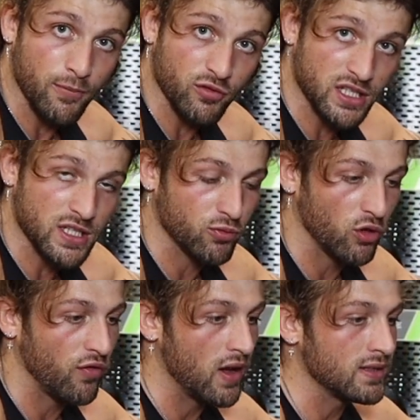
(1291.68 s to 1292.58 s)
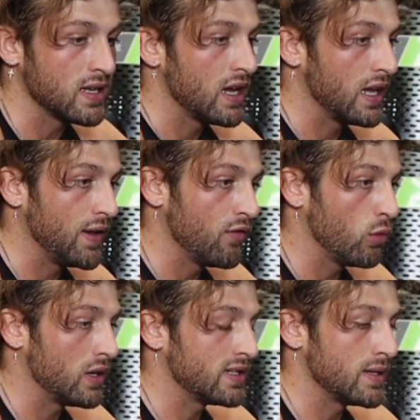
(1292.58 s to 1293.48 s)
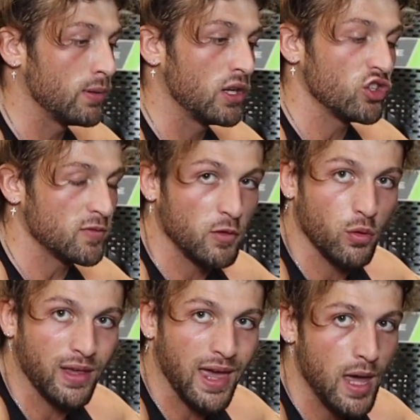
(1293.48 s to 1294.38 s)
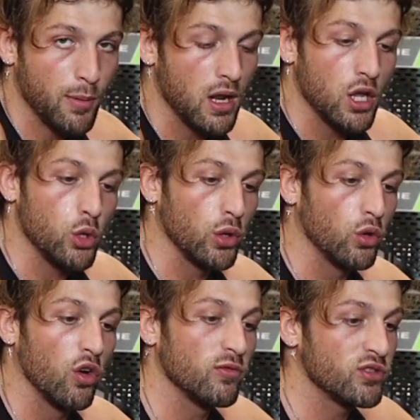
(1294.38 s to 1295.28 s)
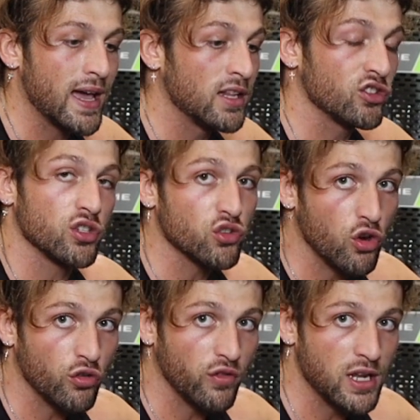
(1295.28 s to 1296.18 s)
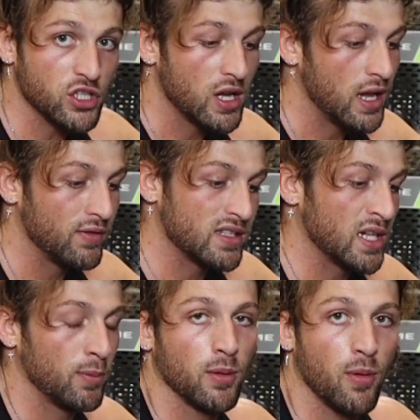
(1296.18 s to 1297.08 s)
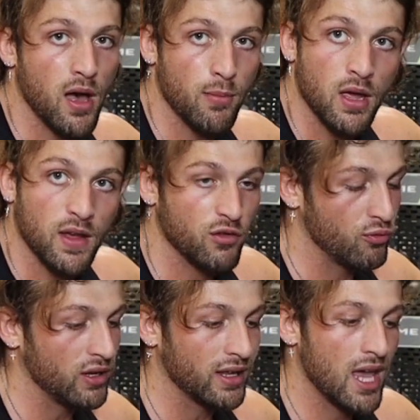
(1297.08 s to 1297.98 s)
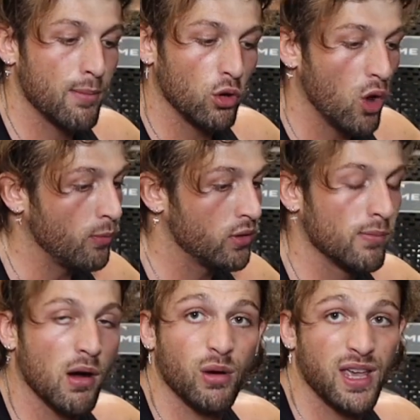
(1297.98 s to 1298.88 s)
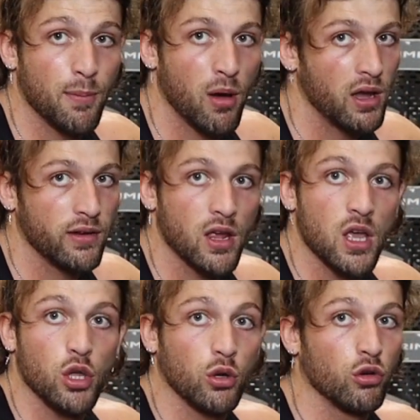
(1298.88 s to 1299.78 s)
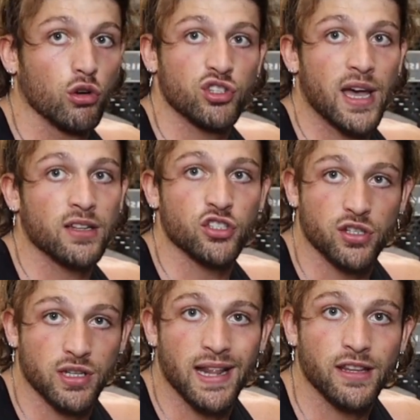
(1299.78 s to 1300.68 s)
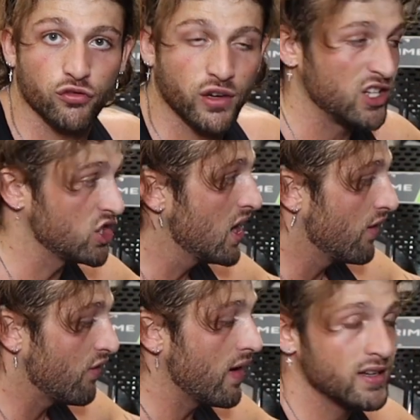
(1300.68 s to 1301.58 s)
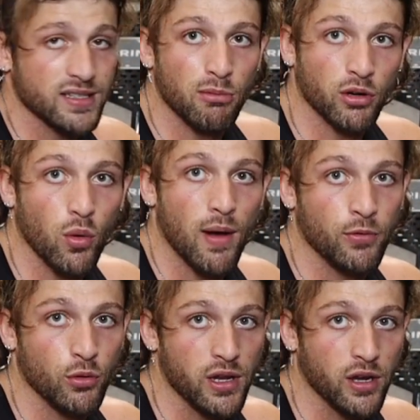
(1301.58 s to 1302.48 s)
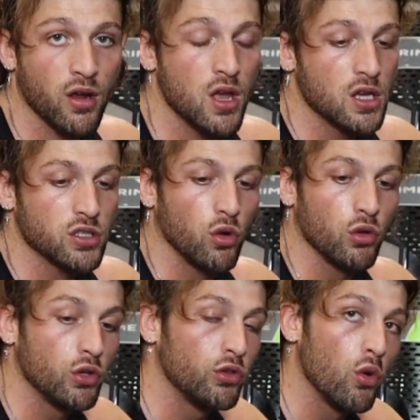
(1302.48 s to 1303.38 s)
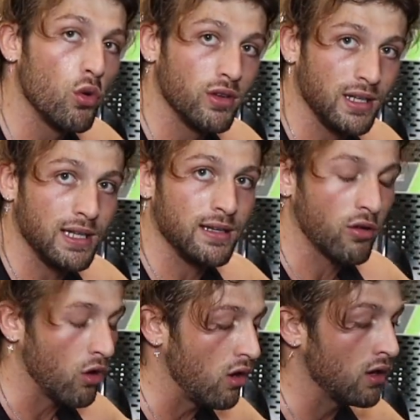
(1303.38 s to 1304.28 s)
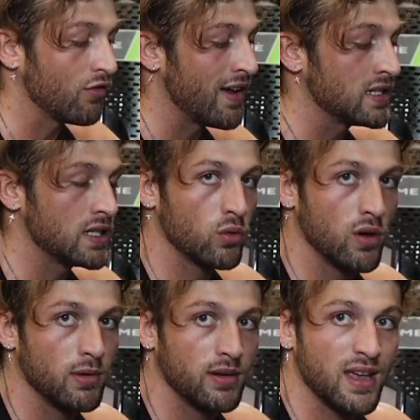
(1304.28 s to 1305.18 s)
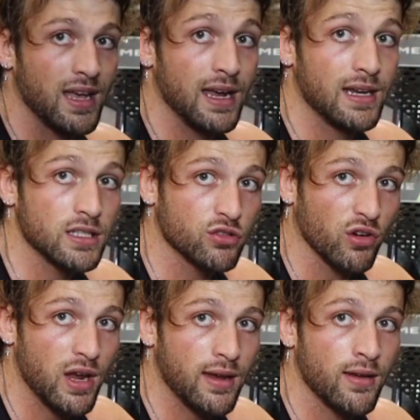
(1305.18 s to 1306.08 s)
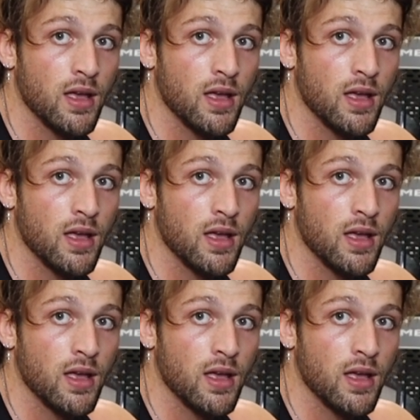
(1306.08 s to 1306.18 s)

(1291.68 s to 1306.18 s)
resistance profiles. Even with a simple adjustment to a cable, you can go from challenging the shorten range. If it's set up at the bottom, if you bring the cable up to about hip height, you can go challenge the lengthen range. Very similar to what I'm doing here. So you don't need all this fancy equipment. It is great,